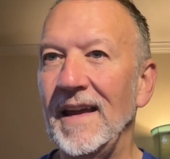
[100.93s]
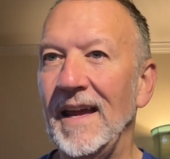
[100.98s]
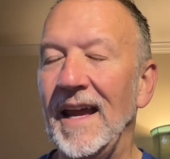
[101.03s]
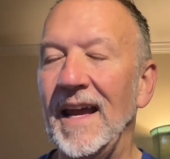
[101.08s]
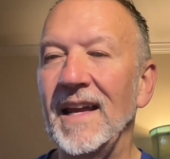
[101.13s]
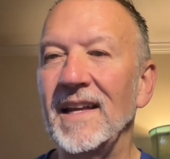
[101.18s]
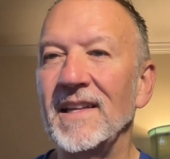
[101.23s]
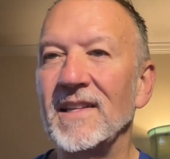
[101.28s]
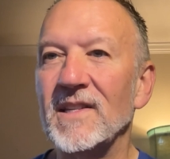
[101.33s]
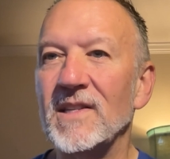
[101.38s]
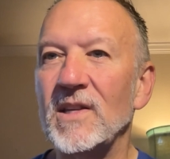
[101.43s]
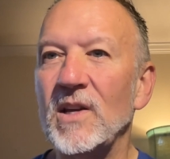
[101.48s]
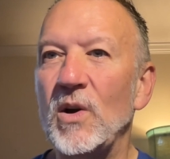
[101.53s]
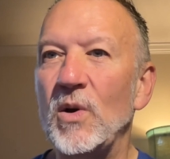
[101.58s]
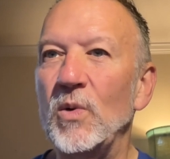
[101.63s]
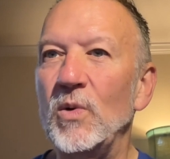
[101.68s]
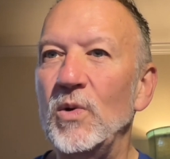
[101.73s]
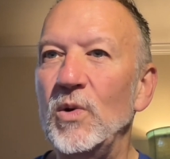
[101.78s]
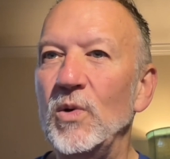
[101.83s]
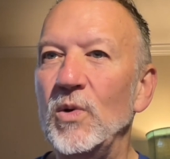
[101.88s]
And
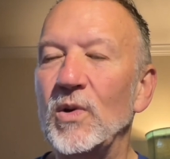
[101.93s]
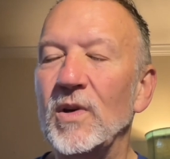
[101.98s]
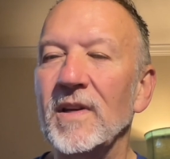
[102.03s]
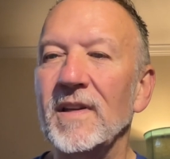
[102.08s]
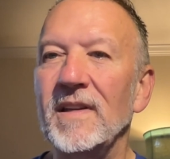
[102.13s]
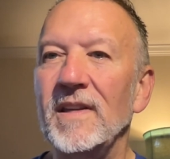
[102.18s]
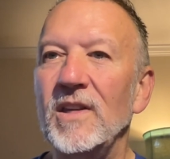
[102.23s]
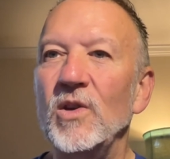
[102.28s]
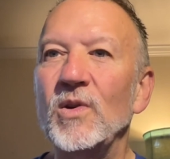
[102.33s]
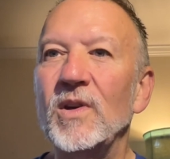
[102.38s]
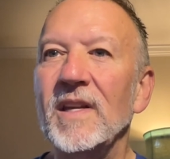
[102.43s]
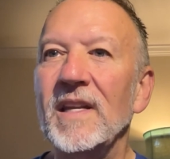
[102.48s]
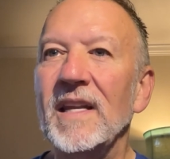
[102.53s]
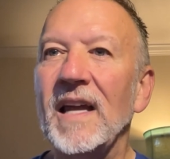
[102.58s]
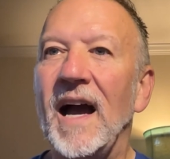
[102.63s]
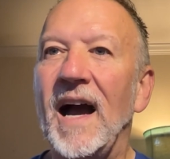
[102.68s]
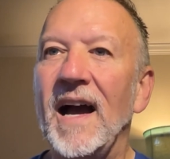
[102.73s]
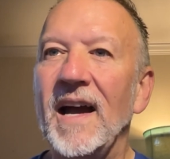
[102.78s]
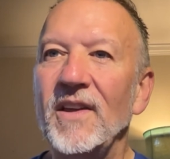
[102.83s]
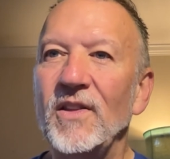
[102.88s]
so you can
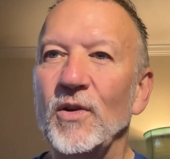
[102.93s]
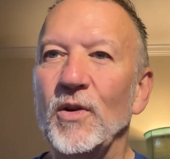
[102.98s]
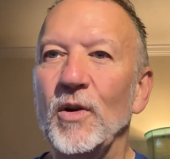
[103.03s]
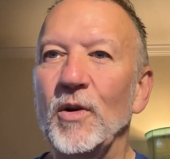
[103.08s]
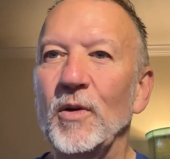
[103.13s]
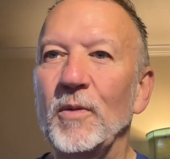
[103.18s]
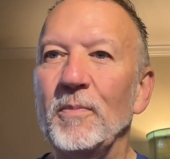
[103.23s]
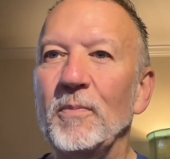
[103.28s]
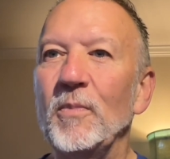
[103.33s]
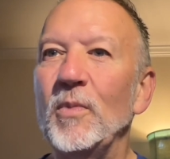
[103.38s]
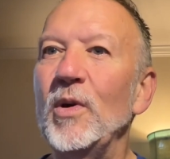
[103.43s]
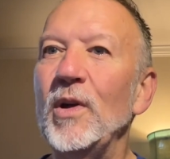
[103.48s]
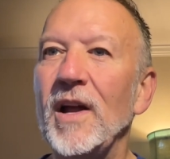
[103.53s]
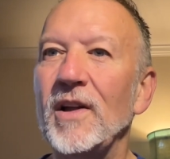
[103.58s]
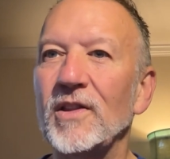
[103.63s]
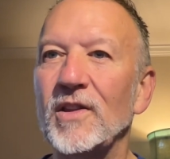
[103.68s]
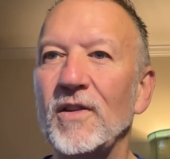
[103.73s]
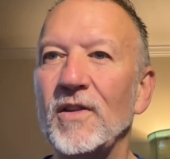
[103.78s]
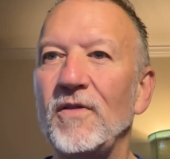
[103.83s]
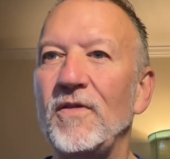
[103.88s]
either put
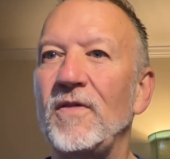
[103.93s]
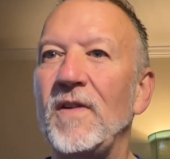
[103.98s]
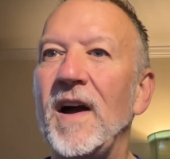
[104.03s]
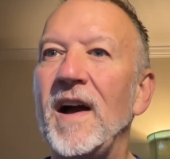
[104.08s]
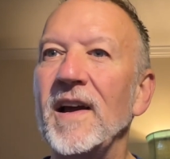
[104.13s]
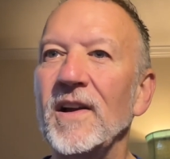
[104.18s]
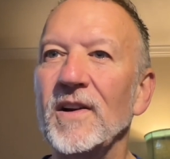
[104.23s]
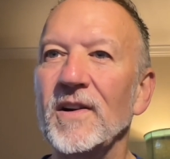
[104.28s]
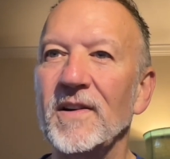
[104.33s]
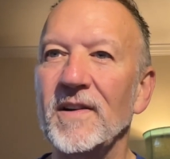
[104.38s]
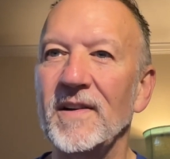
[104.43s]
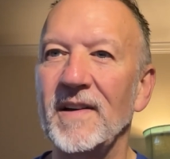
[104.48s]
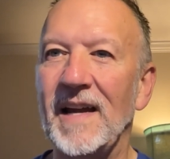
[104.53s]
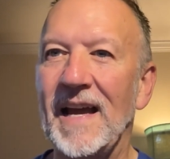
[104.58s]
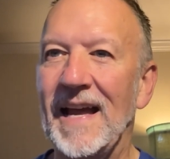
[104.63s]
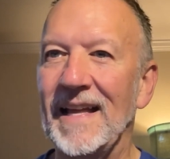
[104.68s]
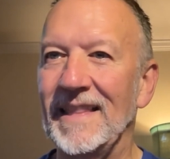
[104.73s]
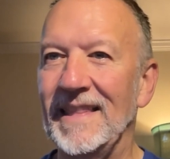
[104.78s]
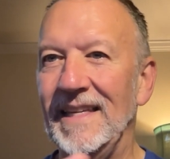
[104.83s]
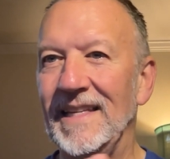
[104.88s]
out the fire
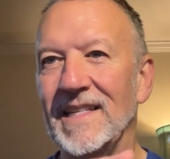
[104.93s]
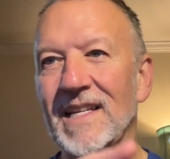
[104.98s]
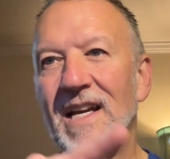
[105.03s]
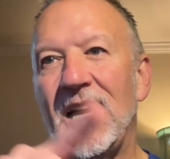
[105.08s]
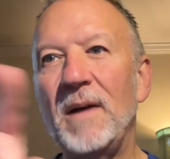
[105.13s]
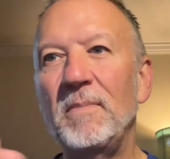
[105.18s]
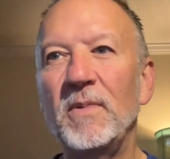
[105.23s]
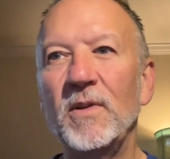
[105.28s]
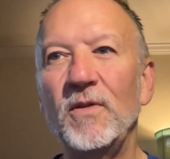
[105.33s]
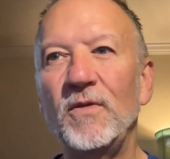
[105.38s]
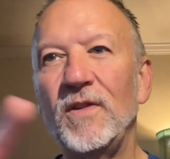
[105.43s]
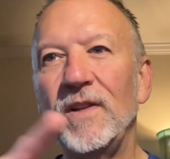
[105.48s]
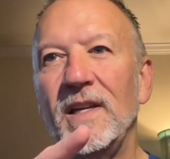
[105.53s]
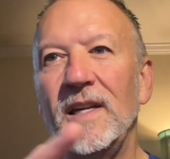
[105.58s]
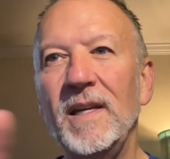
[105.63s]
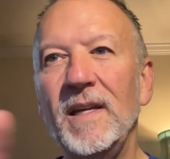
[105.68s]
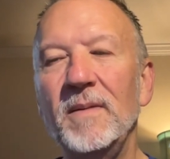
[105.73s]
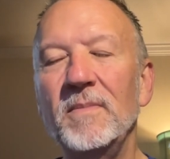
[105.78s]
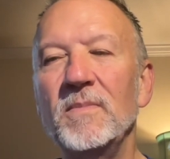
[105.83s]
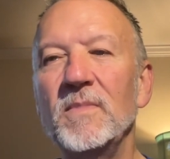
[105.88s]
at the top of the
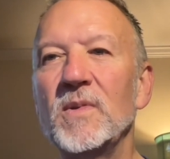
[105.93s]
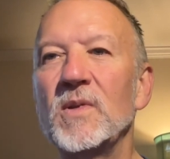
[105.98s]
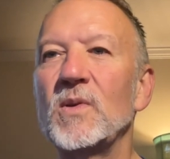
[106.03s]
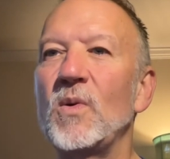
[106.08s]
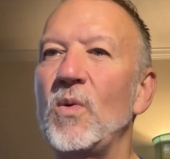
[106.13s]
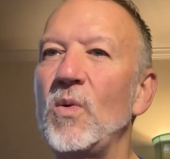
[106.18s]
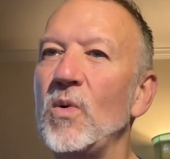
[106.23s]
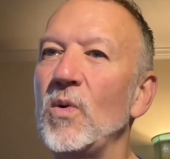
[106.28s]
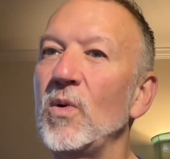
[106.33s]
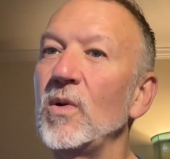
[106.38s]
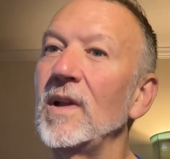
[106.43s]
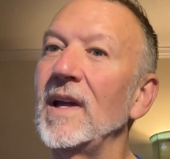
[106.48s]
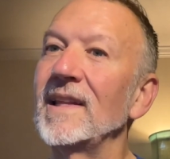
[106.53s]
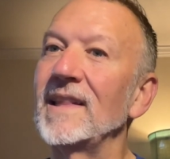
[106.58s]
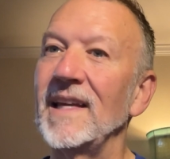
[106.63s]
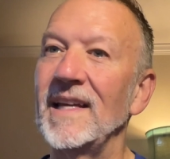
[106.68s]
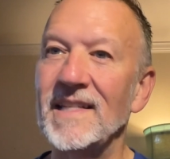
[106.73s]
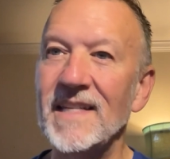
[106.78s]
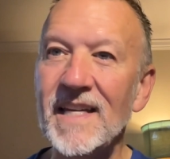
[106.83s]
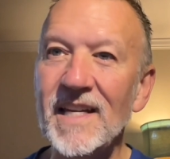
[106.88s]
flames, or like
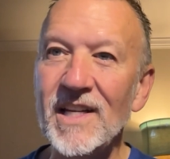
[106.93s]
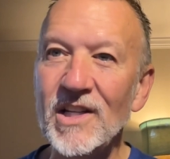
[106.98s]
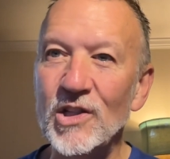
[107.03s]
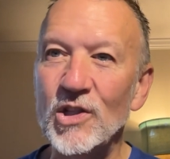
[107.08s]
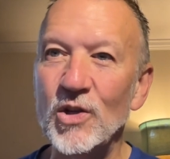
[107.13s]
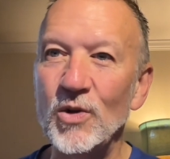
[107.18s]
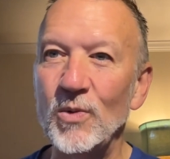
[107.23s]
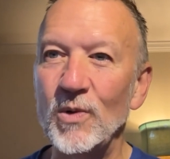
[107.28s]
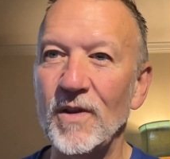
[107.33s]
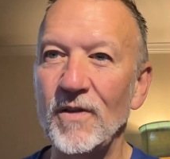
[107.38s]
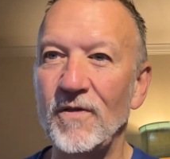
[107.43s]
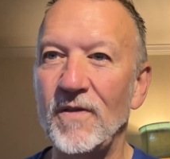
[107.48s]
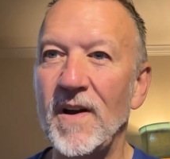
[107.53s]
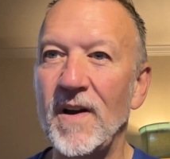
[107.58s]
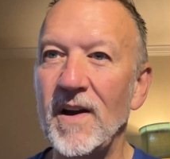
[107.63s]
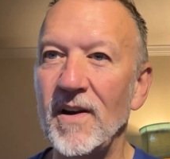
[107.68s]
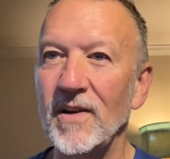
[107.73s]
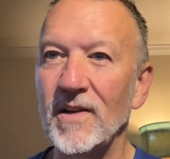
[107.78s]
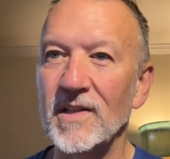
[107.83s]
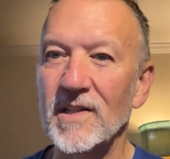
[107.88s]
they teach you with the
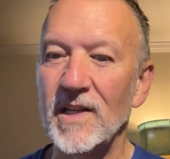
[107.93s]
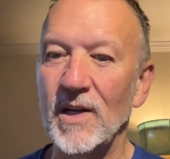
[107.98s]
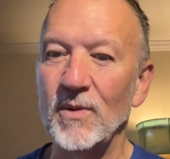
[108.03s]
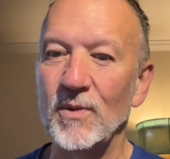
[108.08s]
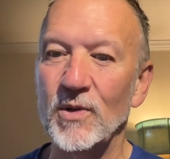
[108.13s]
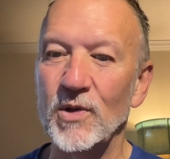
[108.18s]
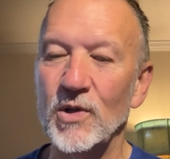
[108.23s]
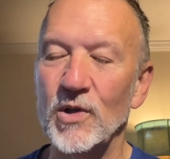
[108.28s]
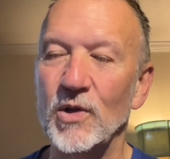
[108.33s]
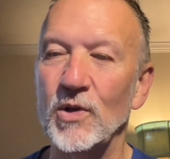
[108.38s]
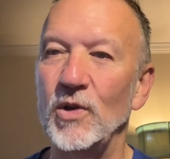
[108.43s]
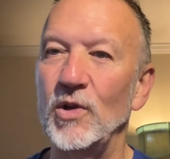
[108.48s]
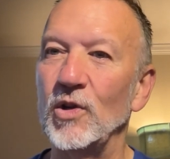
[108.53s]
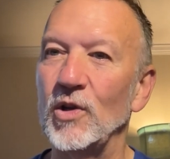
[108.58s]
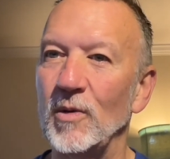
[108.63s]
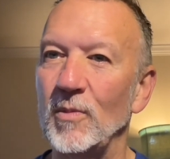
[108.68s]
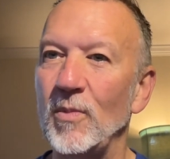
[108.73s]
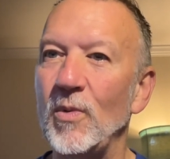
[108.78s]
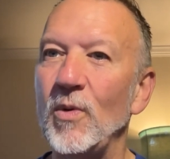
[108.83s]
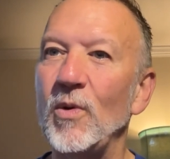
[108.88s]
fire extinguisher, you
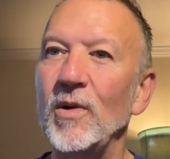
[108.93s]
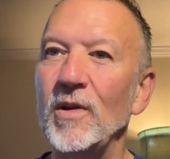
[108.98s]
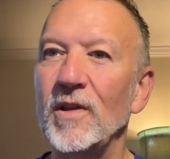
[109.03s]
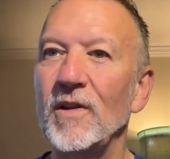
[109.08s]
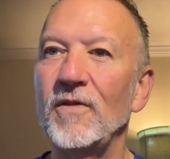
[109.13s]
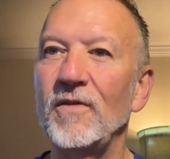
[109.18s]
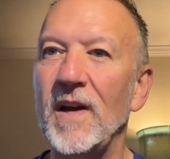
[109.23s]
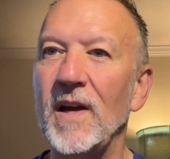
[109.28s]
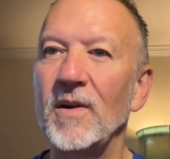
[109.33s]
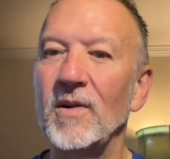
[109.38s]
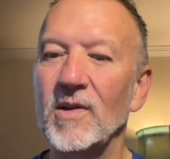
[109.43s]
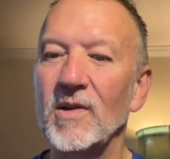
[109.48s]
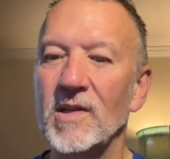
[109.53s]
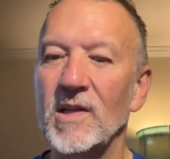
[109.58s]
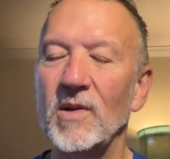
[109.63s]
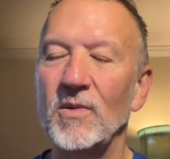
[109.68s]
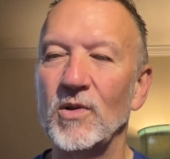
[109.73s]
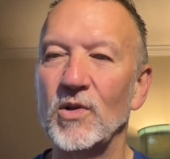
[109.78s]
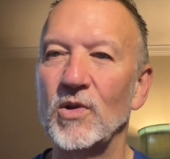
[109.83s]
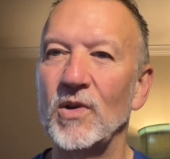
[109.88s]
can point the fire
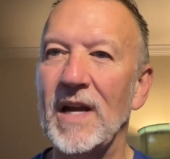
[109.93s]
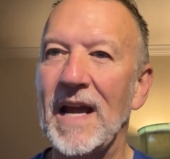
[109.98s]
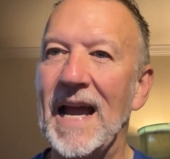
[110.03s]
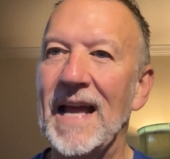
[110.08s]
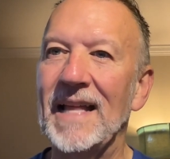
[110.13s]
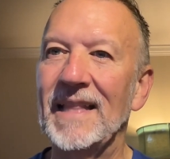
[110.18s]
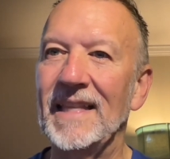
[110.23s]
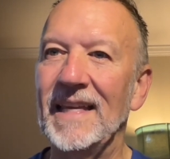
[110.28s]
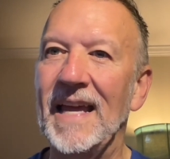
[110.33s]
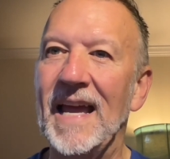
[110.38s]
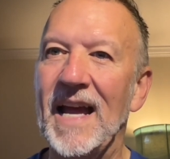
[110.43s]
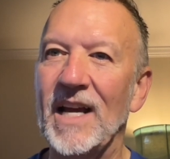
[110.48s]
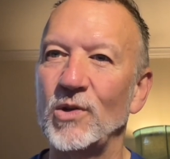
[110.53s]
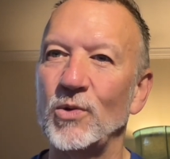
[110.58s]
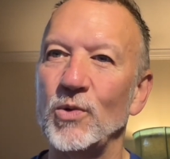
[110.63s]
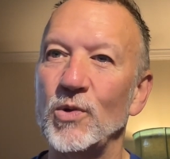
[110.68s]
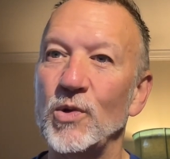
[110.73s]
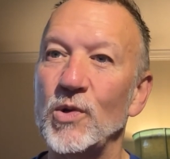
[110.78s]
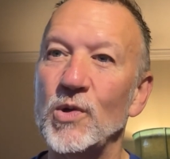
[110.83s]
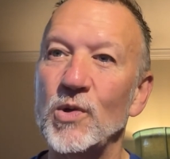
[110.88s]
extinguisher at the
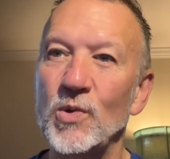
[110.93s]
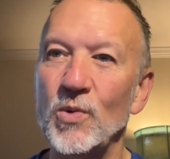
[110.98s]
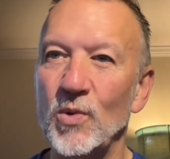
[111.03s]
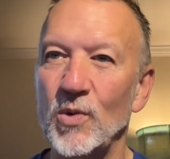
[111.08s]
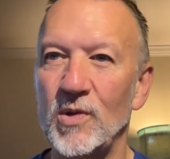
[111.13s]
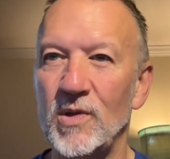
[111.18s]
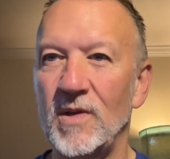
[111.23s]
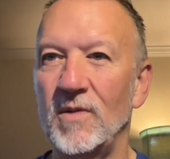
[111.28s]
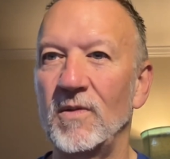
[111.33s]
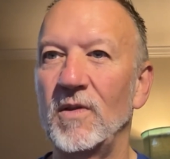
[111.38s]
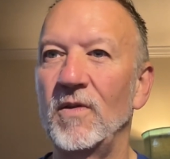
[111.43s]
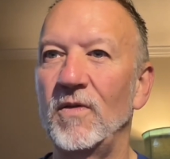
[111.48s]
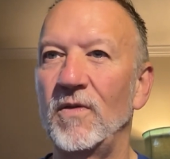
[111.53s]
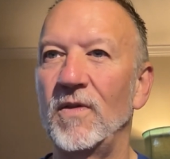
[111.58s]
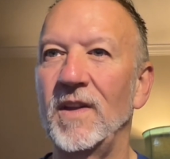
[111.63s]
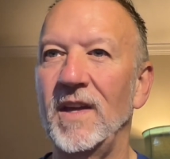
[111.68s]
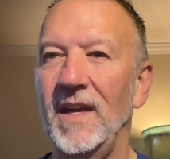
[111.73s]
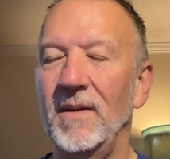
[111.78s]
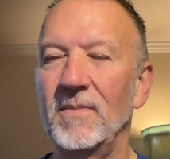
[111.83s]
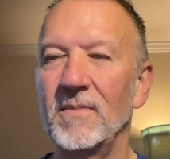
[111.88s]
actual source of the
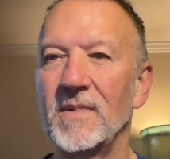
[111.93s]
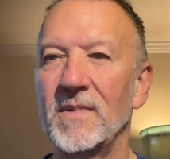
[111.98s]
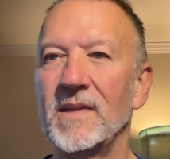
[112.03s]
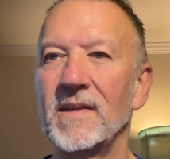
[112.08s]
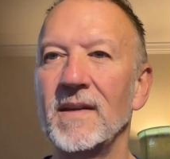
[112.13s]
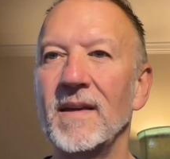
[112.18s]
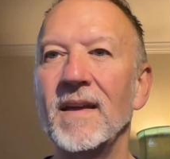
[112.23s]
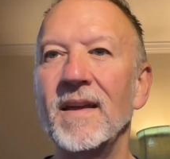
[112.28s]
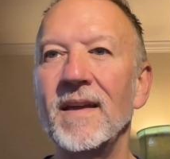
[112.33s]
flames.